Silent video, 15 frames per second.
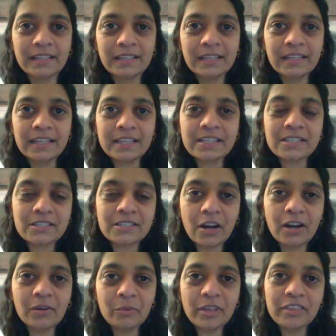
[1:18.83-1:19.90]
Let's
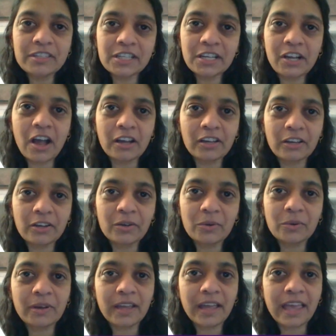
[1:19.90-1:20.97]
start with
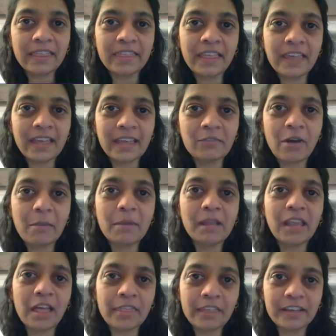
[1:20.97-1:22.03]
Takako, and then
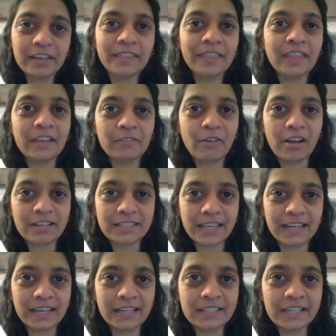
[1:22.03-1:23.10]
Ramalatha, and then
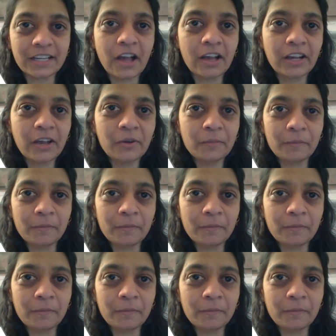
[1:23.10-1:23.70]
Roxana. Takako?